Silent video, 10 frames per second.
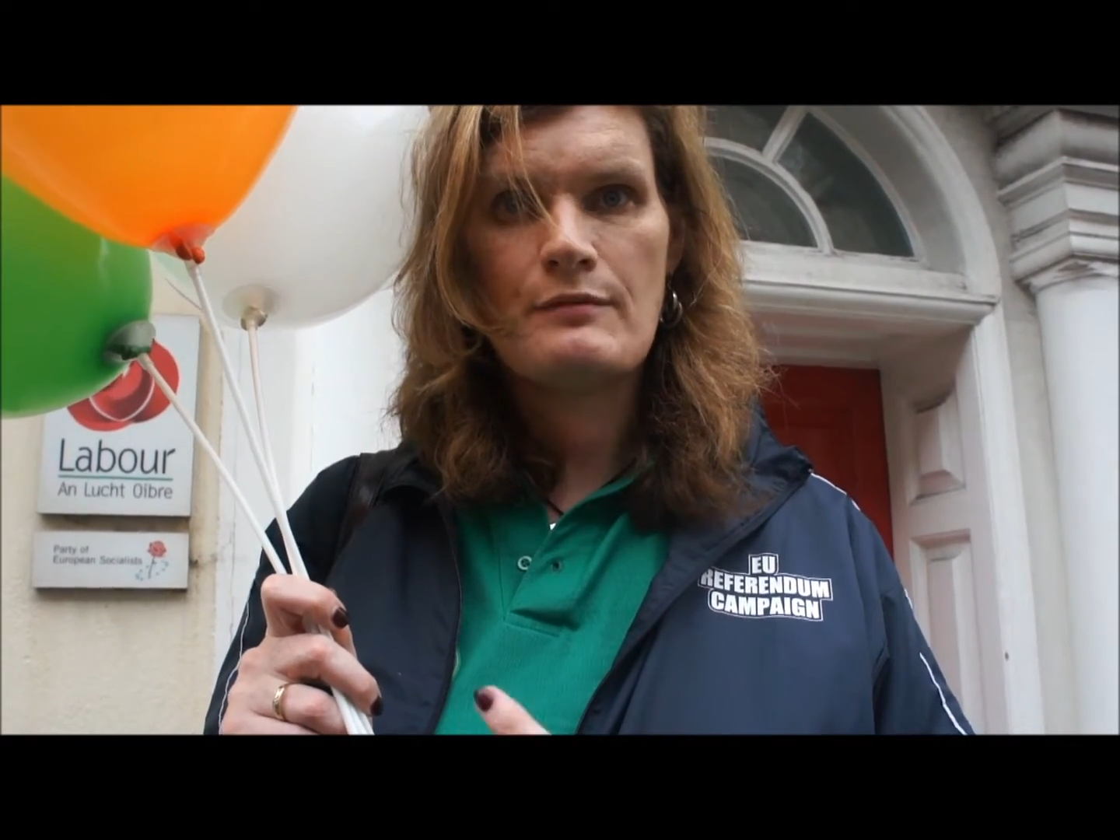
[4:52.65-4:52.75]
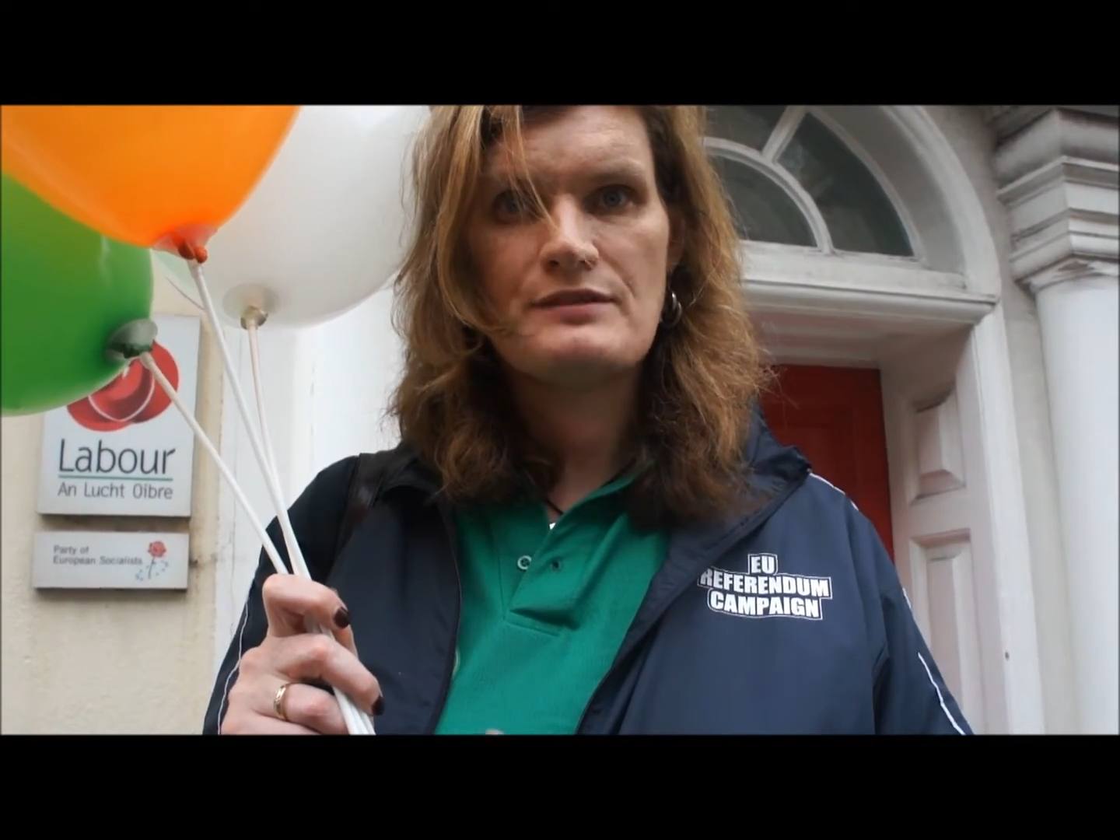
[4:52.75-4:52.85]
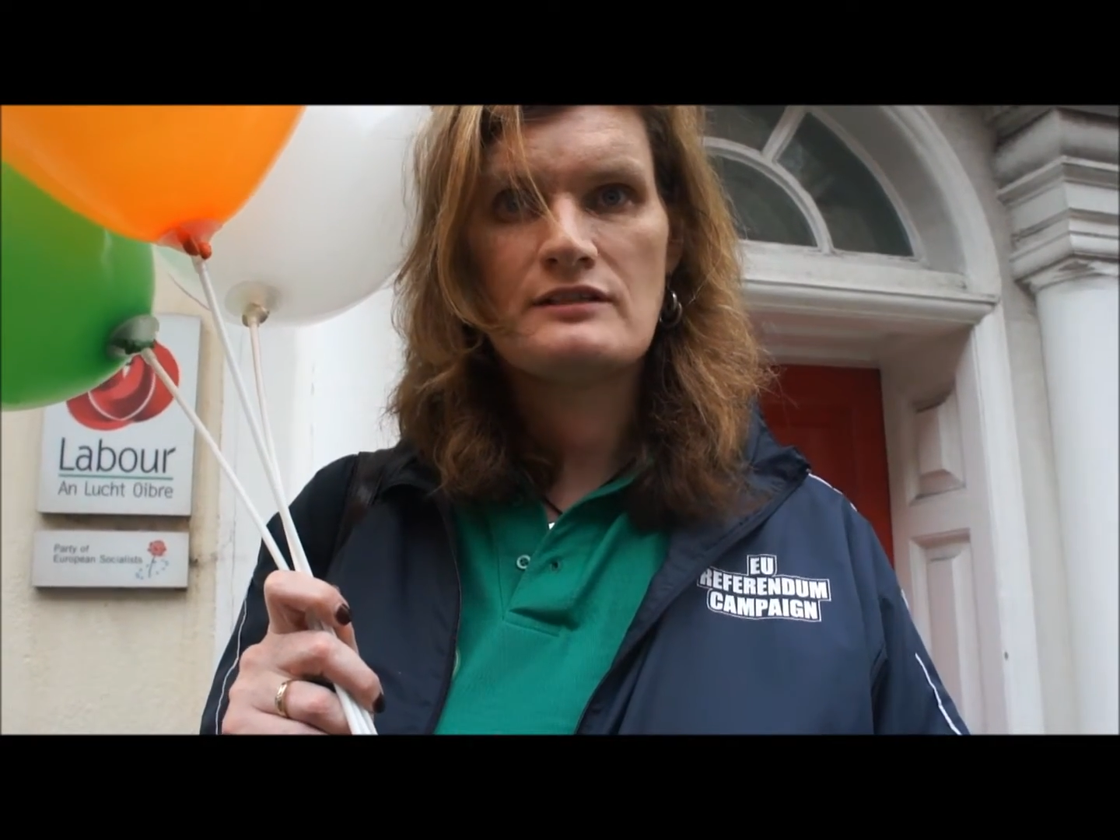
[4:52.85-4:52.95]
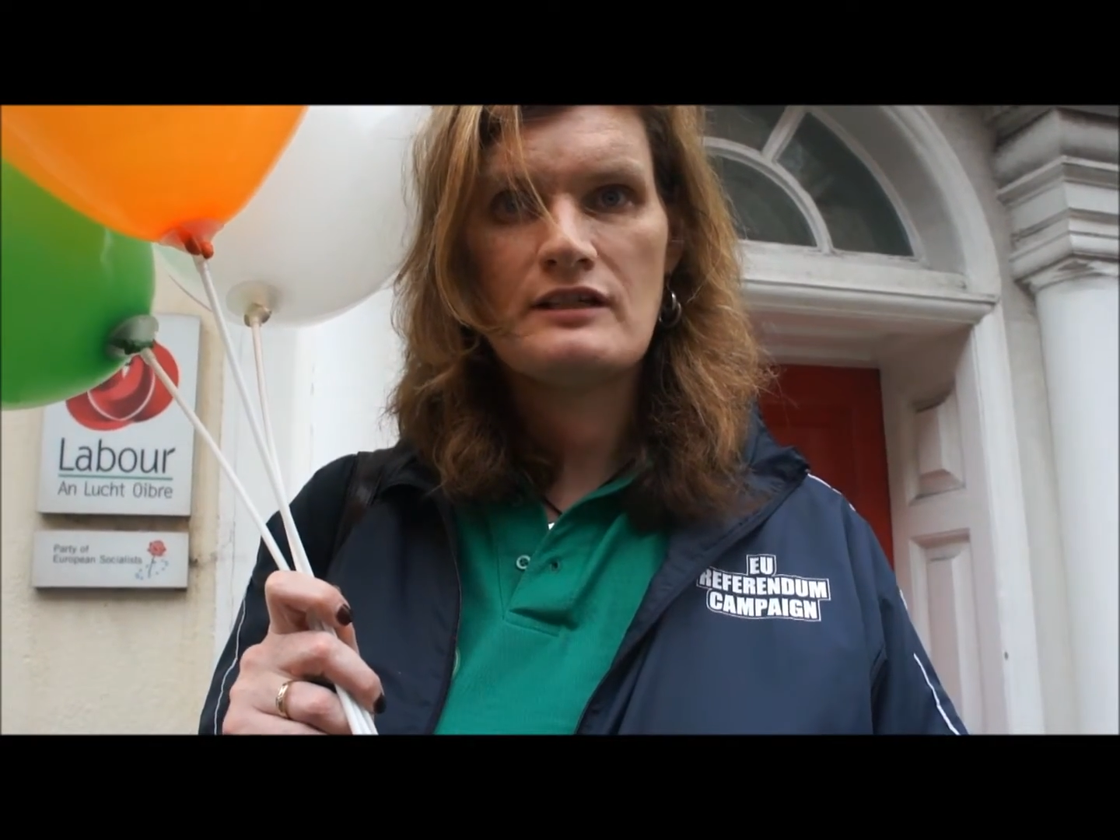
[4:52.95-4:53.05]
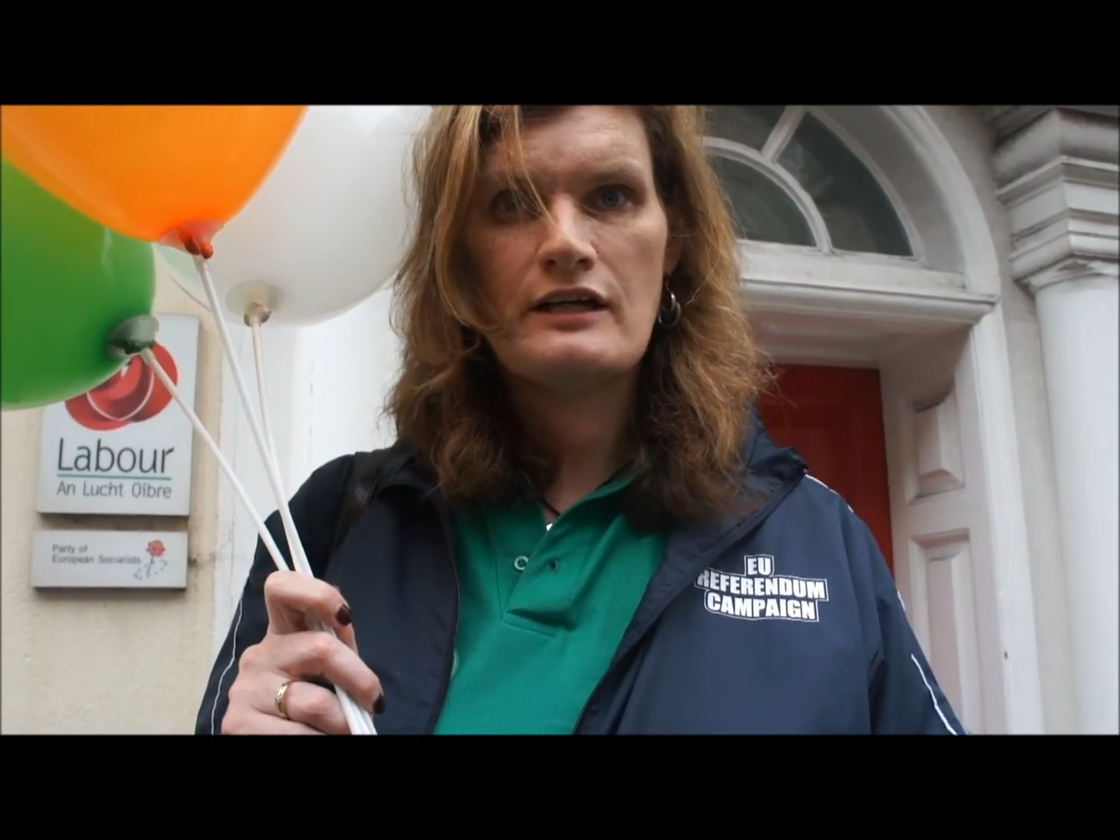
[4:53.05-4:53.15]

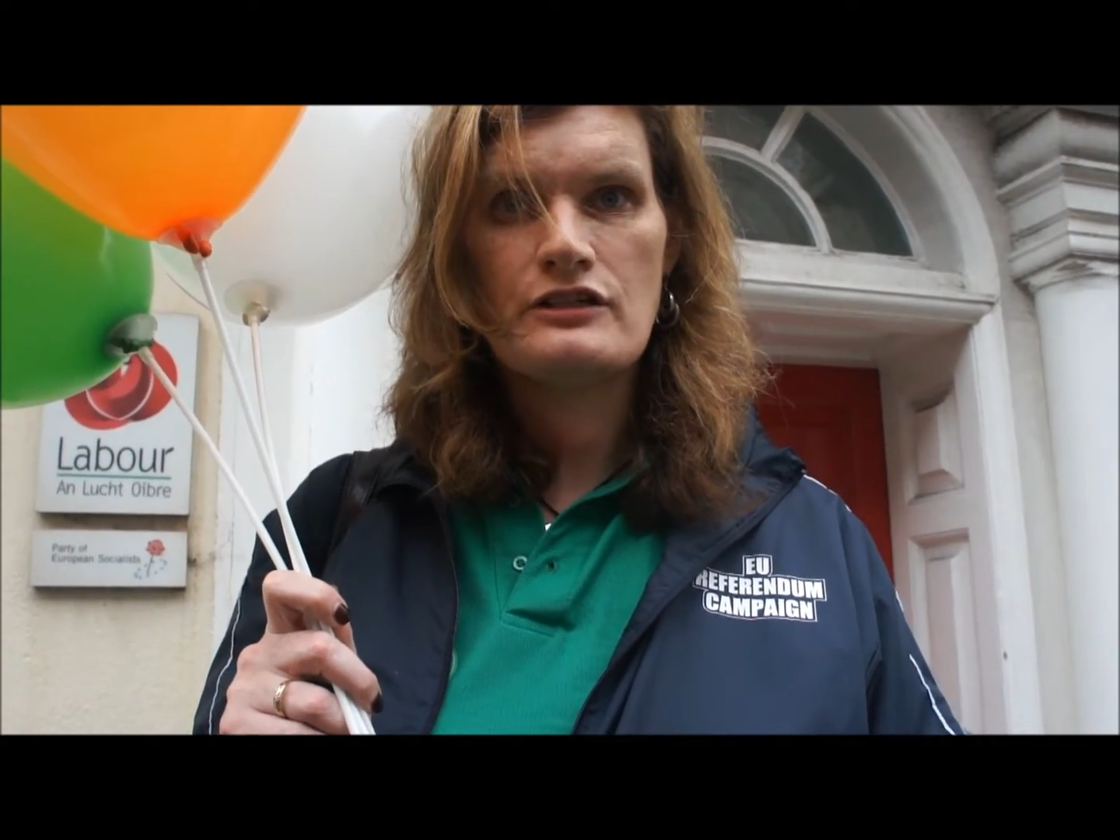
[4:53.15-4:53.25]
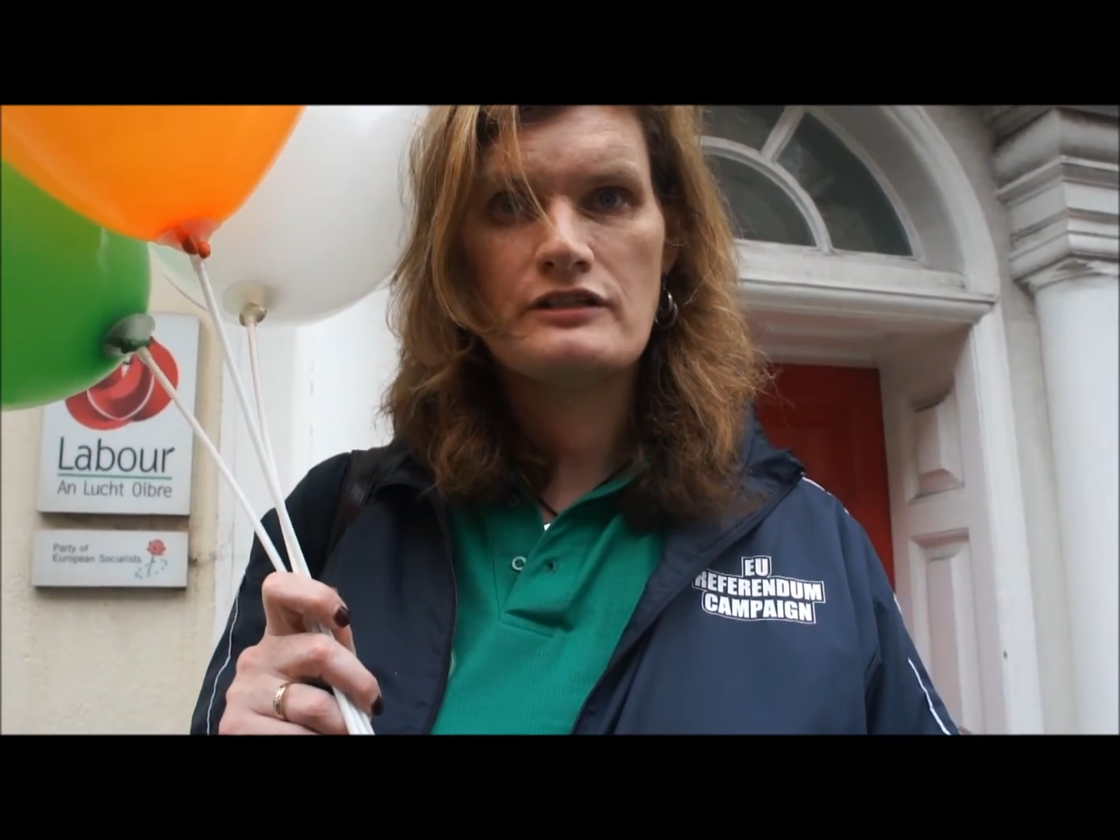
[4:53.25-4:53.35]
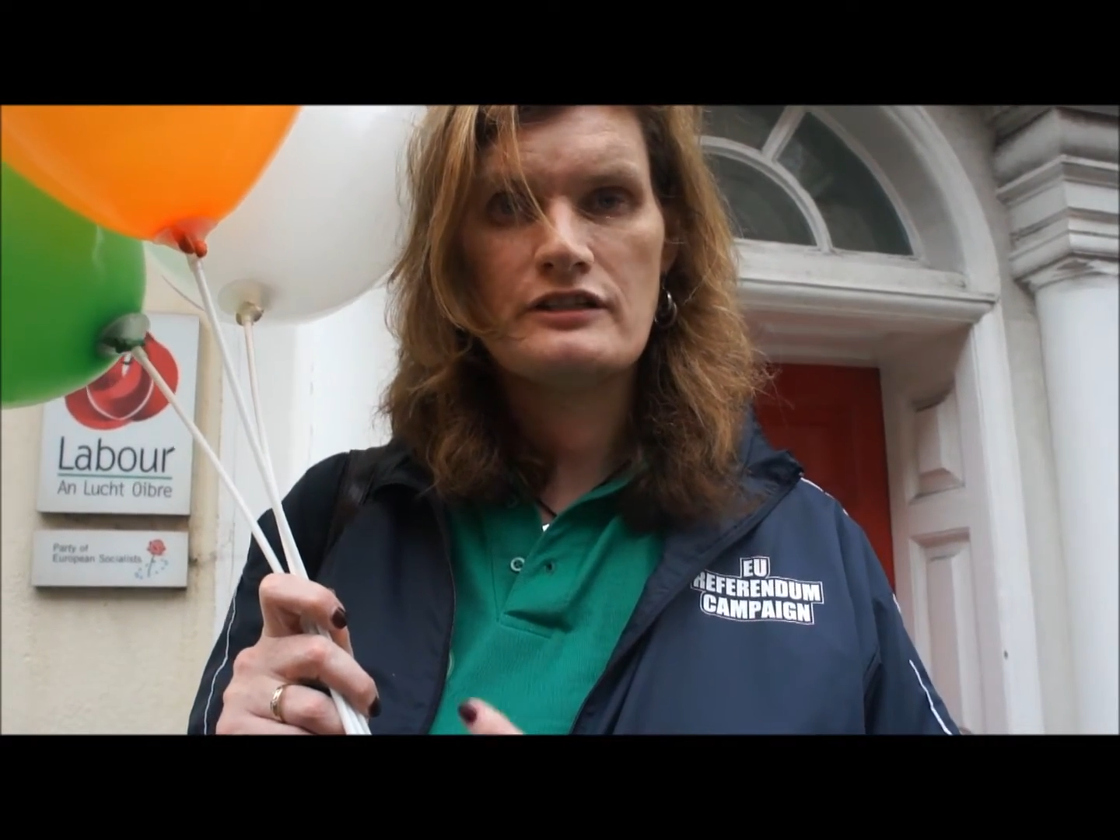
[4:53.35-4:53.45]
representation